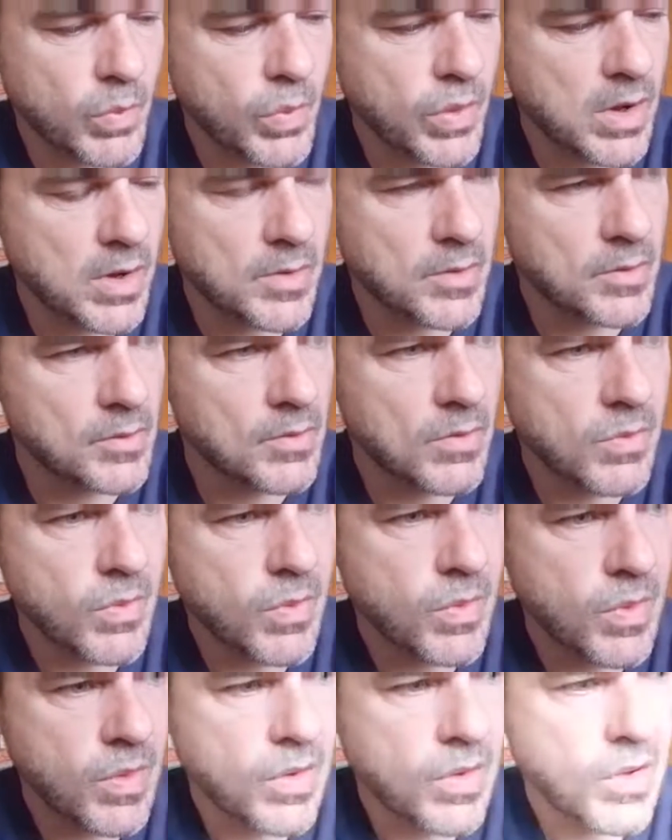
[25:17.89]
And
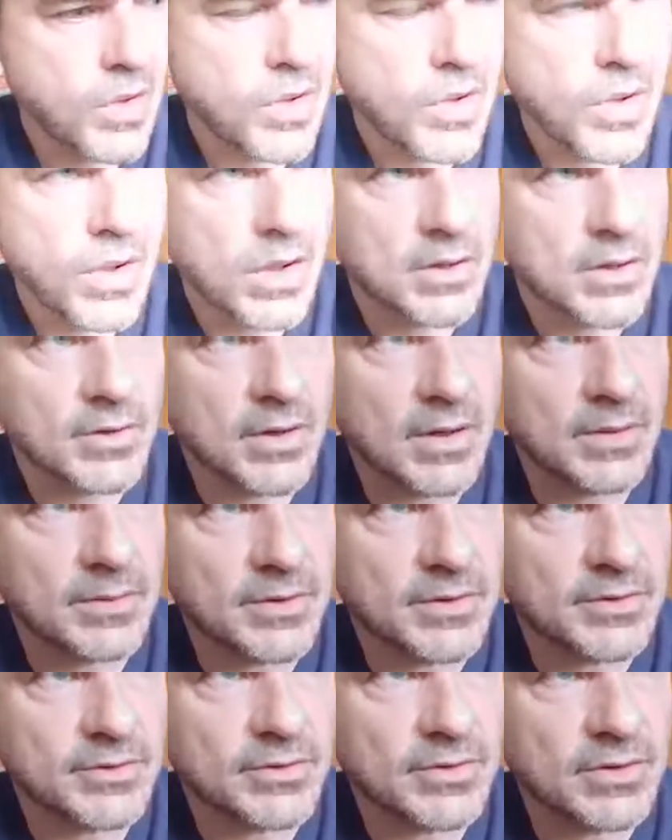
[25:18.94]
I'm going
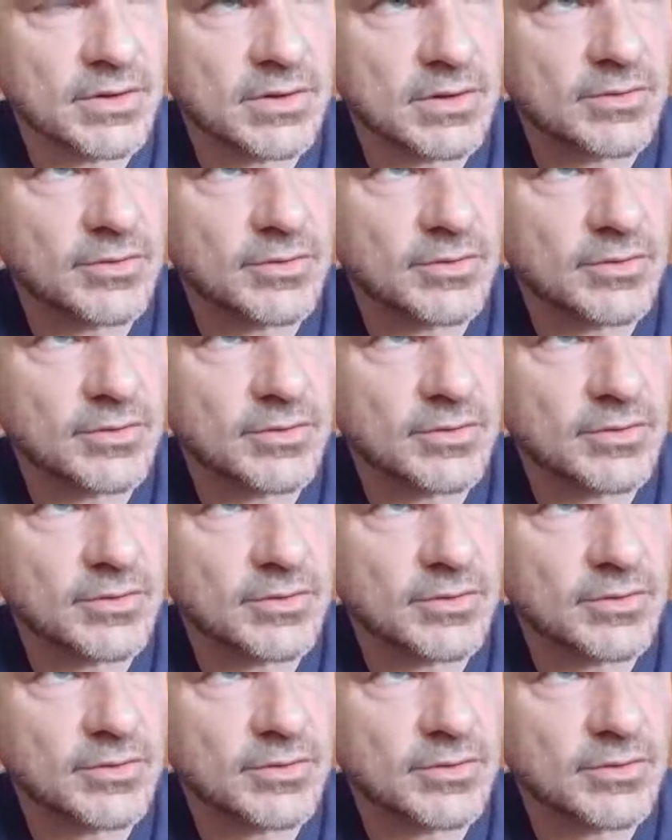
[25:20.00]
to do a little